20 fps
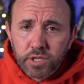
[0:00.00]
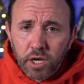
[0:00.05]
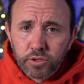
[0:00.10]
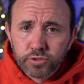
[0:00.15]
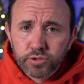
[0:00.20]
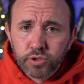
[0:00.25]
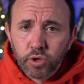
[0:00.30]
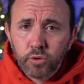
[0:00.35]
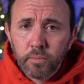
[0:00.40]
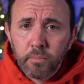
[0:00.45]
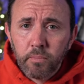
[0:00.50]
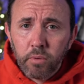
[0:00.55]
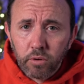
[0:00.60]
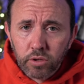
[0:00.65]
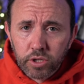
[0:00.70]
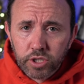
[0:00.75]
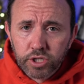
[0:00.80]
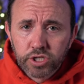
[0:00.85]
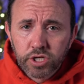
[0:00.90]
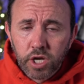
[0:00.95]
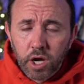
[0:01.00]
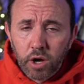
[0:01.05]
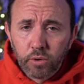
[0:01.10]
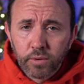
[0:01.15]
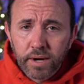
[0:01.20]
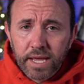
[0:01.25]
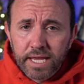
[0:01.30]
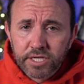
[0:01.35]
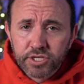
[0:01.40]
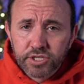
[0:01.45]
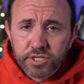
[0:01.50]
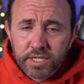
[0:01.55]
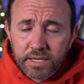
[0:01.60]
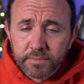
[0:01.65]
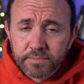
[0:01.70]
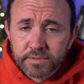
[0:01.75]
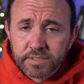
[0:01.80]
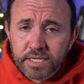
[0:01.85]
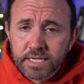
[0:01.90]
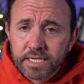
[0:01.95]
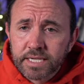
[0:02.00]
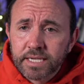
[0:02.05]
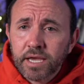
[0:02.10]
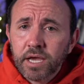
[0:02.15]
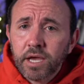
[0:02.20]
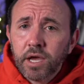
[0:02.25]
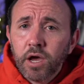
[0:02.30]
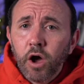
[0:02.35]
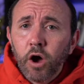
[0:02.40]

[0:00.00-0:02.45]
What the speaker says: also bullish on HCMC